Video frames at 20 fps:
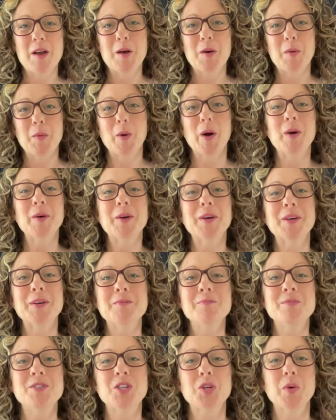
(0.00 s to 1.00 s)

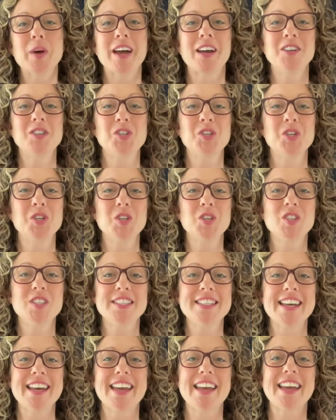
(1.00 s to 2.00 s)
Welcome to our
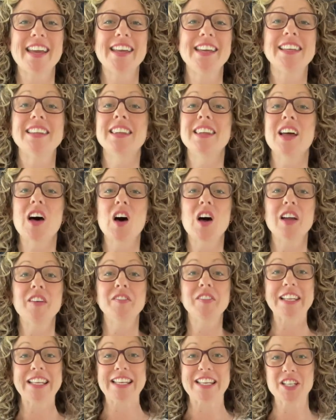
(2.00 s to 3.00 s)
Tuesday
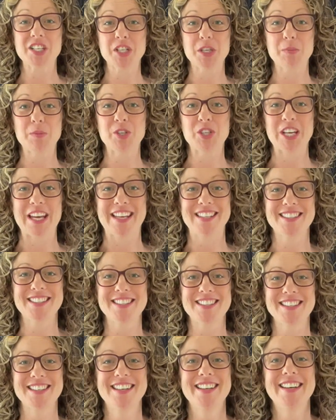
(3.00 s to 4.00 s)
live leadership
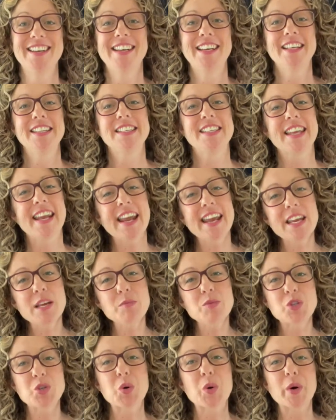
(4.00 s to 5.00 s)
chats. Today
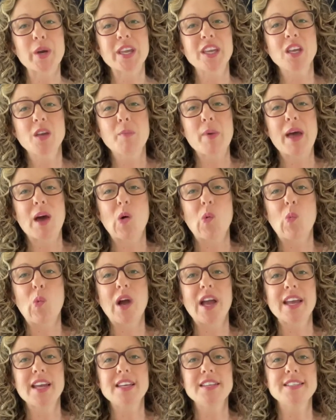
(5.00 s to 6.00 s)
I'm talking about
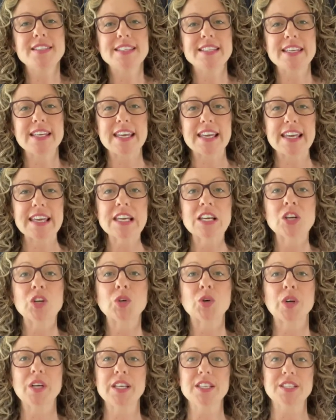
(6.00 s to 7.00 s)
ways to
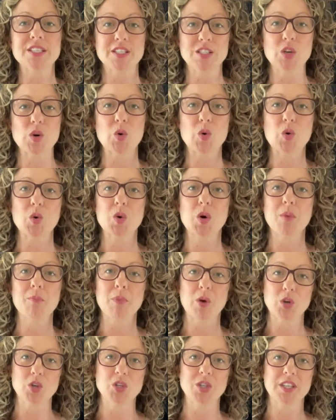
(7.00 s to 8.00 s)
increase your
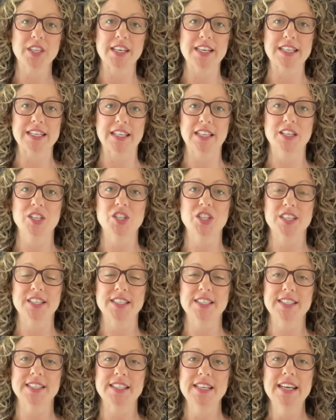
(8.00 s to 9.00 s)
emotional
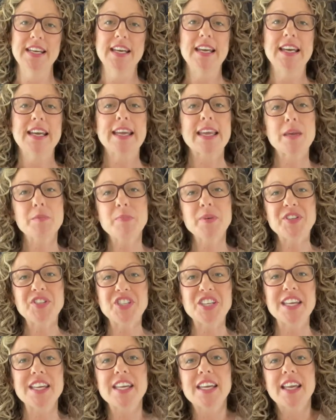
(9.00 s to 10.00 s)
intelligence. In
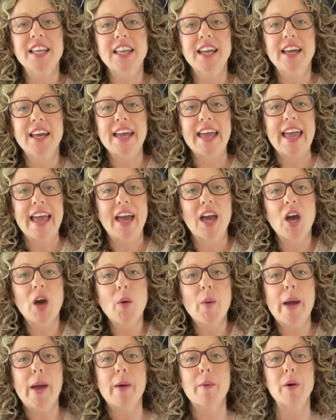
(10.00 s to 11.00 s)
particular,
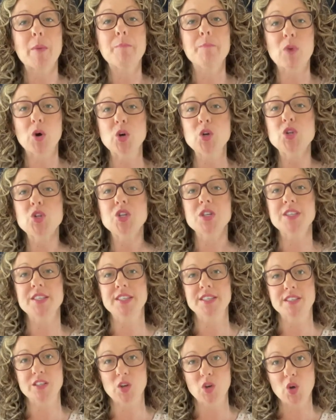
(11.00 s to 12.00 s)
how our emotions
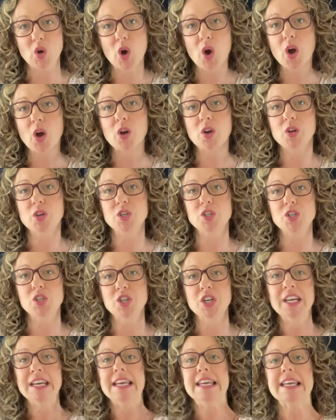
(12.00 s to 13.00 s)
as a
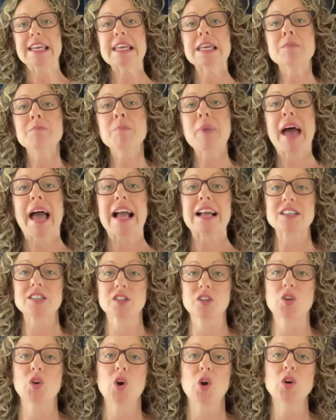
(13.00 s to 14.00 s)
coach impact
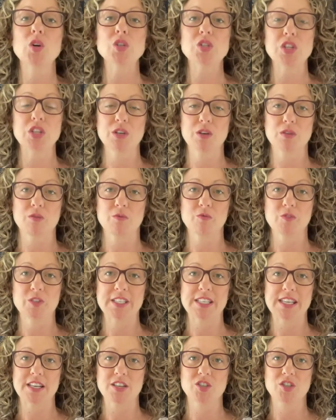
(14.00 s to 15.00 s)
the coaching
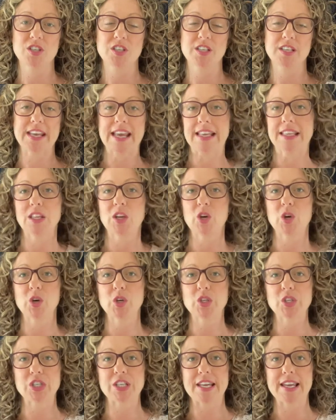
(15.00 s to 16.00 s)
conversation and the
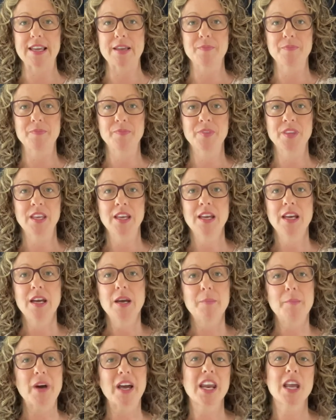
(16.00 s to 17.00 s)
coachee.
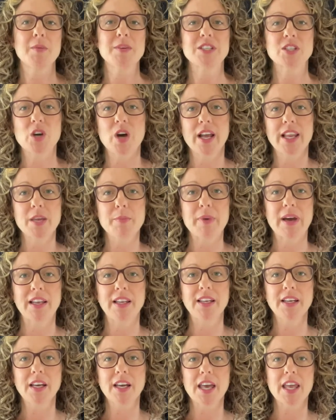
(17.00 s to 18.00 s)
My name is Kylie
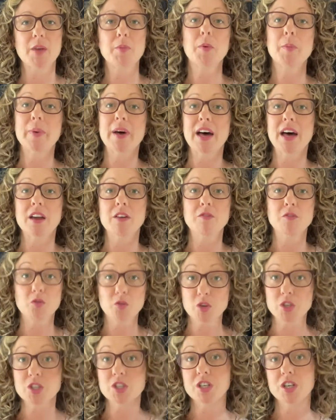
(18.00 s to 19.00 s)
Butler and I'm a part of
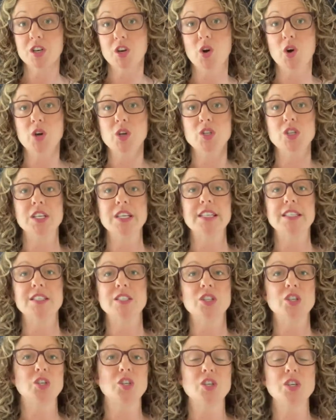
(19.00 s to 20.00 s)
Christian Coaching
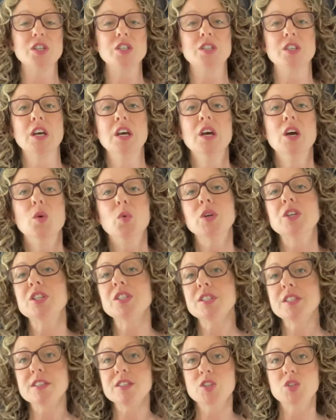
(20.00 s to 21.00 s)
Institute, which
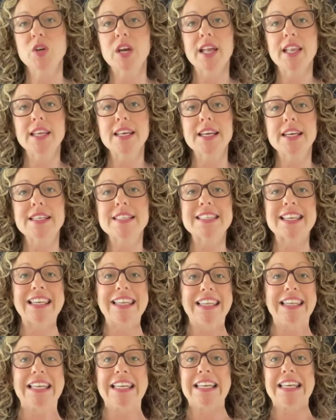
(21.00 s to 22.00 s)
is Australia's
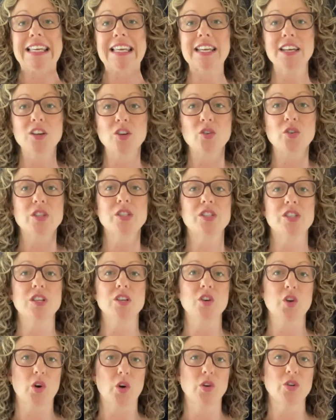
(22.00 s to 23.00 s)
leading
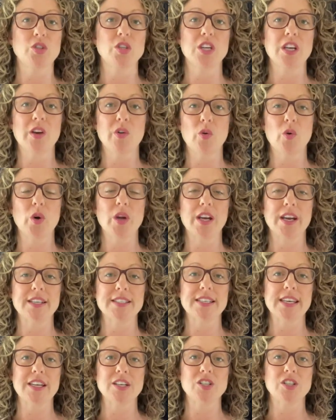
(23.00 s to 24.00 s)
Christian coaching
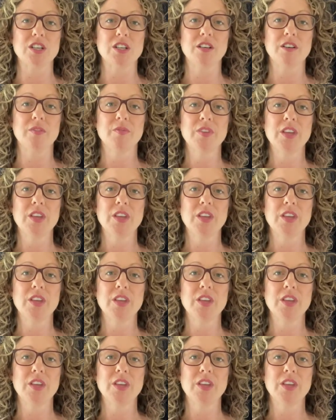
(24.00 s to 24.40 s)
organisation.